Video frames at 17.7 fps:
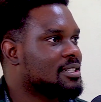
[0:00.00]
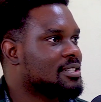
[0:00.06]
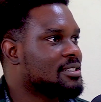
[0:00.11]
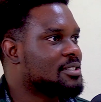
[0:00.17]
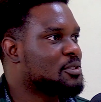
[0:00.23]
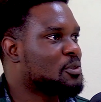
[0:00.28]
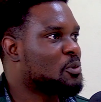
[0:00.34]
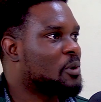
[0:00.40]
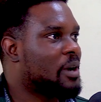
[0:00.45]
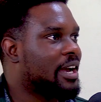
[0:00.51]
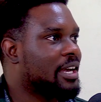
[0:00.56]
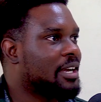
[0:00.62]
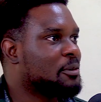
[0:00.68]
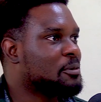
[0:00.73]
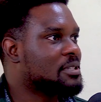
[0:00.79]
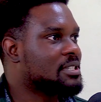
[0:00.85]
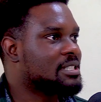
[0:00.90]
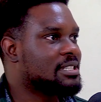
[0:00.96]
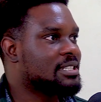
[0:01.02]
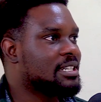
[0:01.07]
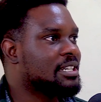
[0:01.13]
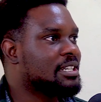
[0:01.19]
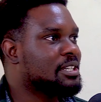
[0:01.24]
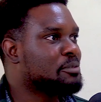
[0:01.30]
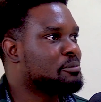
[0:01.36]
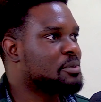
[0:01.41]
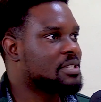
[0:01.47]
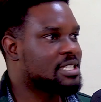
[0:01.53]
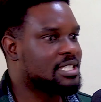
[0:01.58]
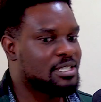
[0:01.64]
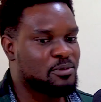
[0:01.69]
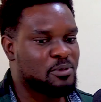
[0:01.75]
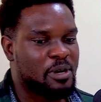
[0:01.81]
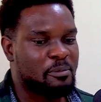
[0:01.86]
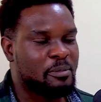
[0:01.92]
So I was in a
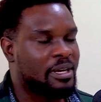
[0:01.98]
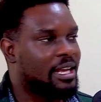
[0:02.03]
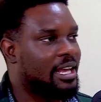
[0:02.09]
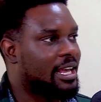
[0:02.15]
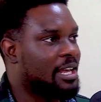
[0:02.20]
position where I'm